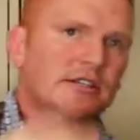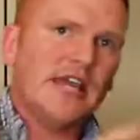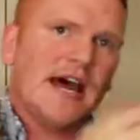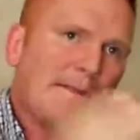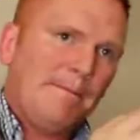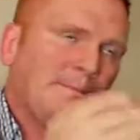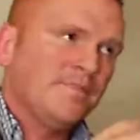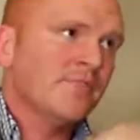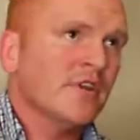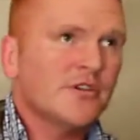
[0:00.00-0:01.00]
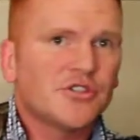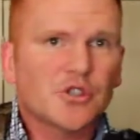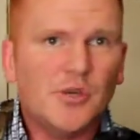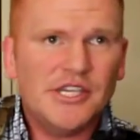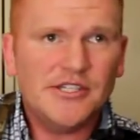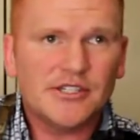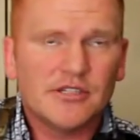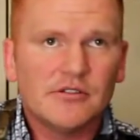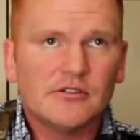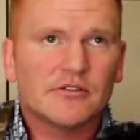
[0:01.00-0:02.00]
tap,
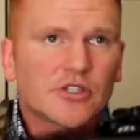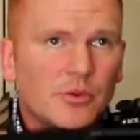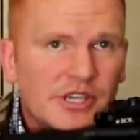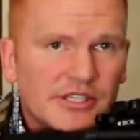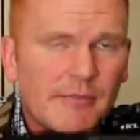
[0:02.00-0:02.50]
squeeze, squeeze.